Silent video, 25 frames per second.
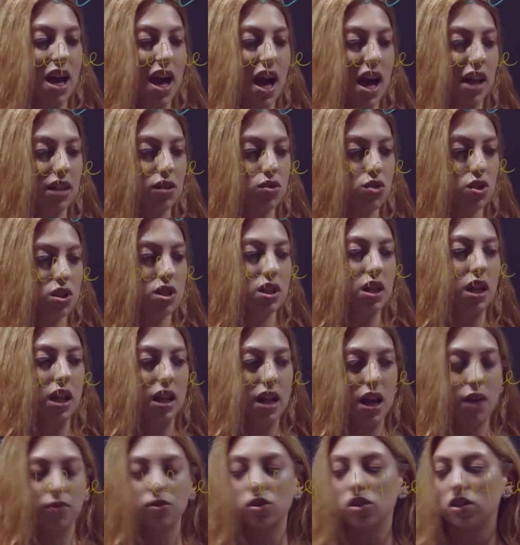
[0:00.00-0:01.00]
had just
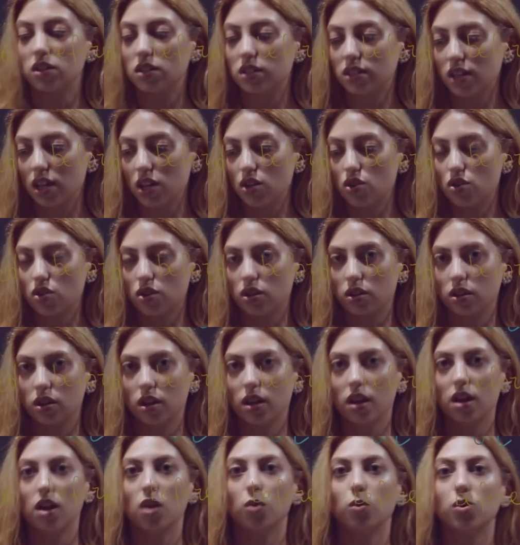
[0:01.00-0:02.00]
left the station.
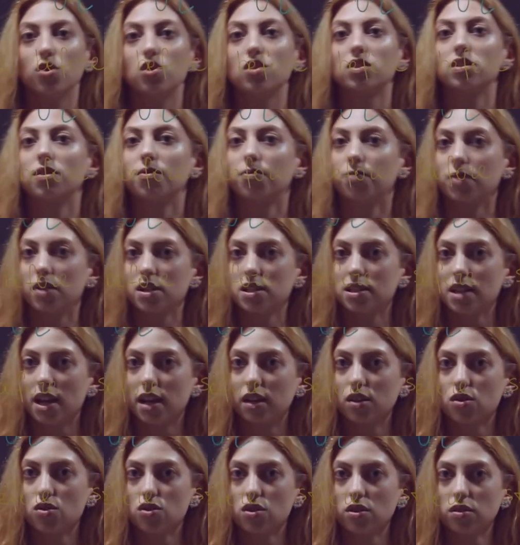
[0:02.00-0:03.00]
Which is the first
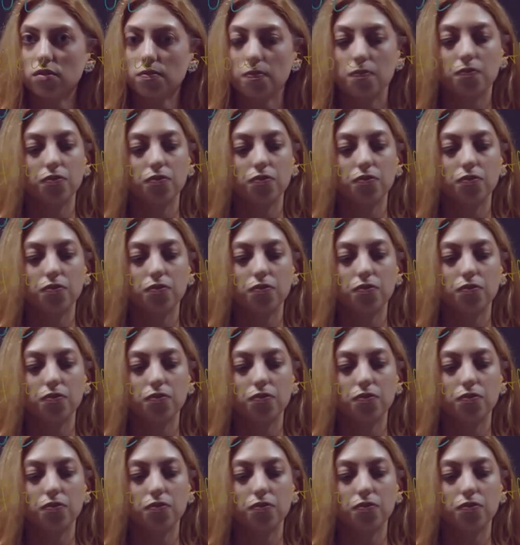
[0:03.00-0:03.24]
action?